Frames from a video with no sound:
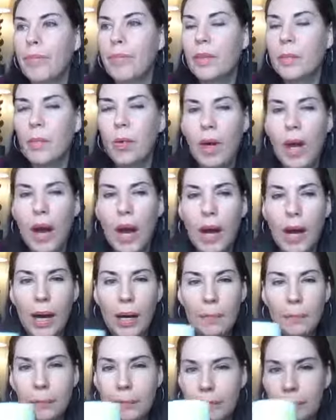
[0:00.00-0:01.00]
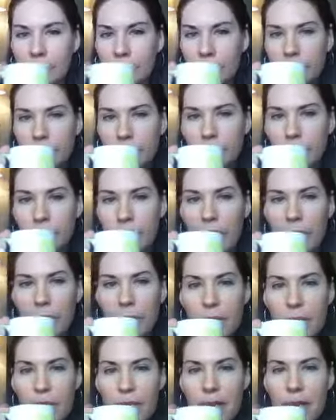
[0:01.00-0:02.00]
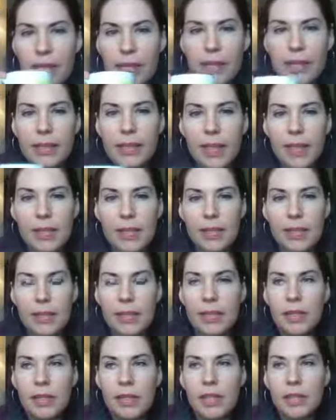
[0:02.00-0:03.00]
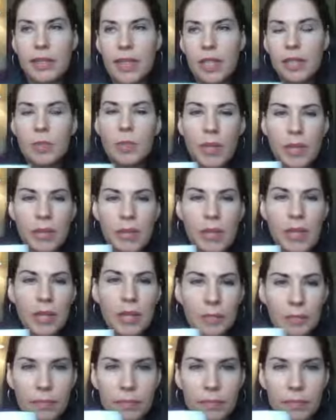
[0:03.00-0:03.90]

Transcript: more calm, I would say, like less busy.